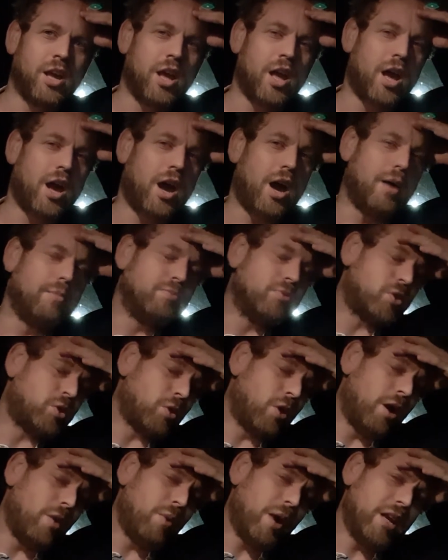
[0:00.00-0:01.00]

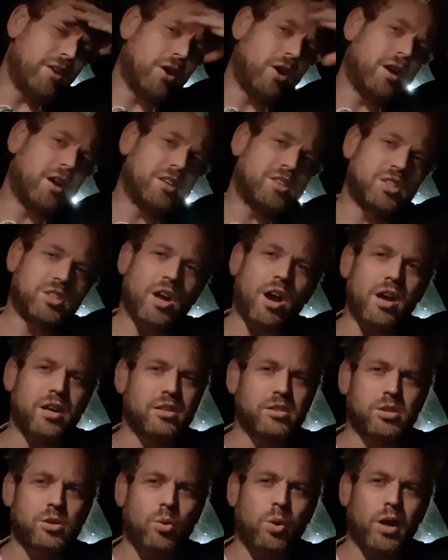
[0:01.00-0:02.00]
So I
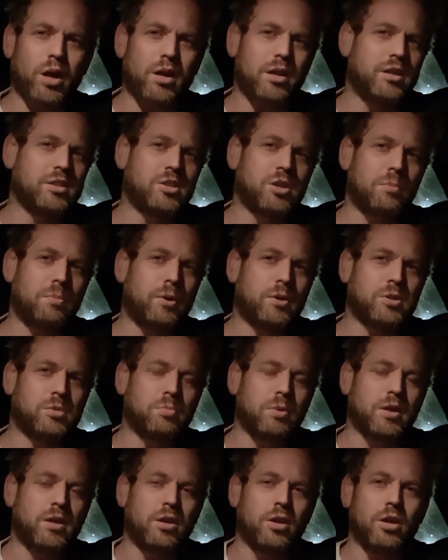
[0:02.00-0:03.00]
started as quickly as I
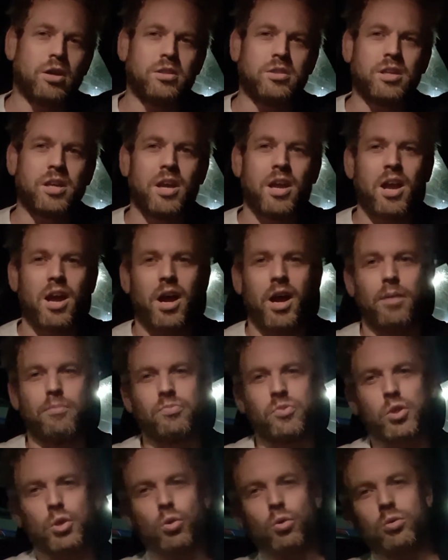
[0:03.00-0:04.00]
possibly could,
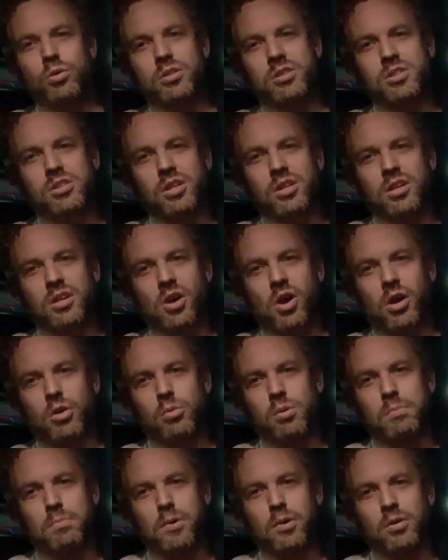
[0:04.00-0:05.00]
talked to the guy
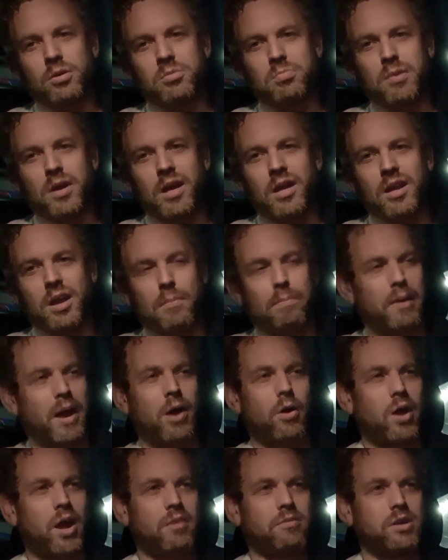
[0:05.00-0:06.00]
who had booked me
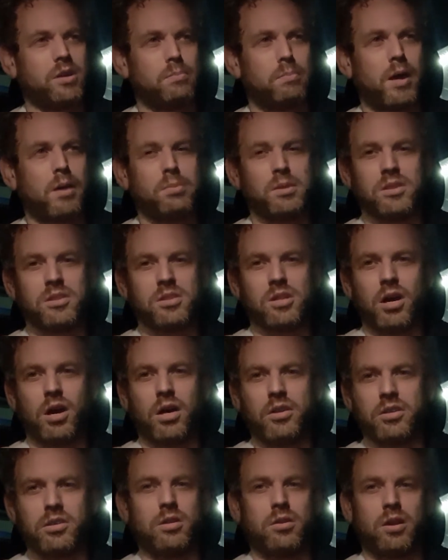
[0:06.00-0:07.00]
about having a pub in his
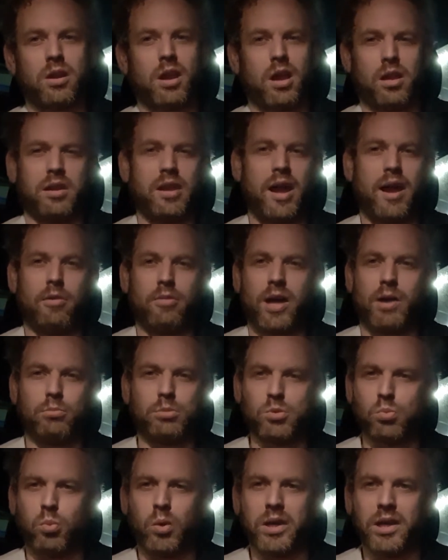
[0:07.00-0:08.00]
garden and how that
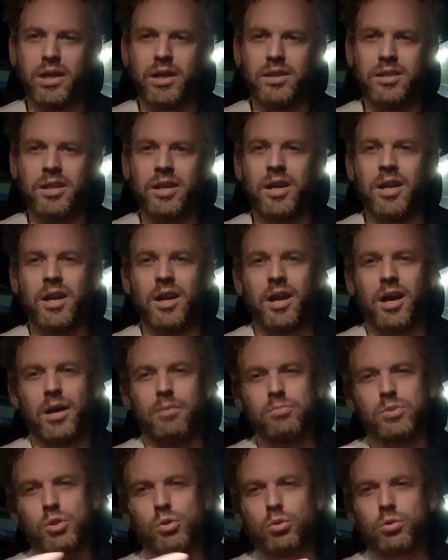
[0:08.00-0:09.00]
was weird,
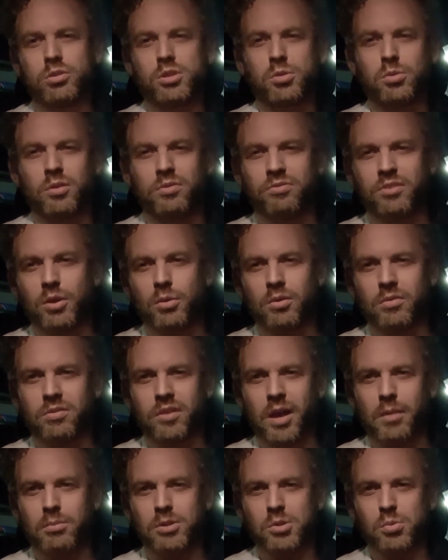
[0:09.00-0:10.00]
talked to a few of
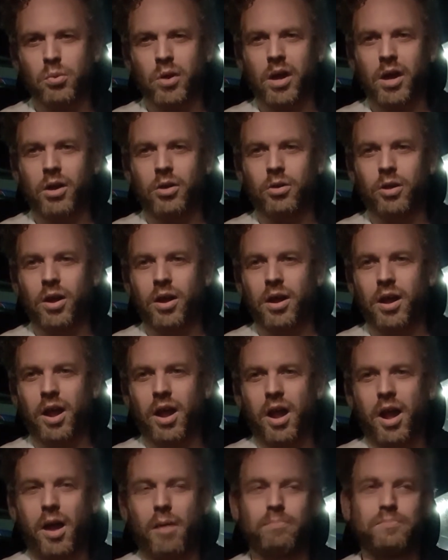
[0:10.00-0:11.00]
them as well,
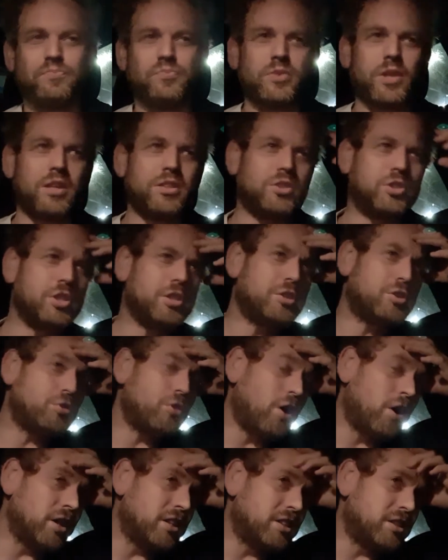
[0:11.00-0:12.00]
and just
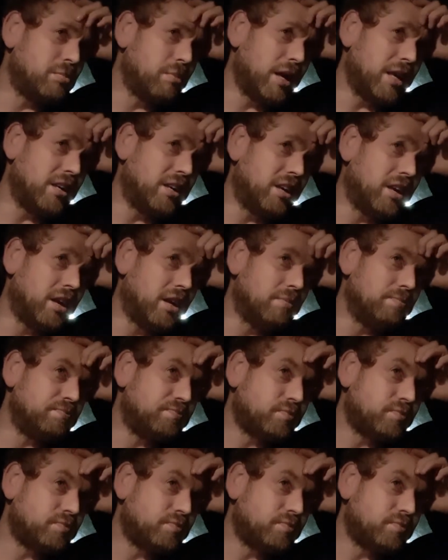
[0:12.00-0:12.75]
tried to make it.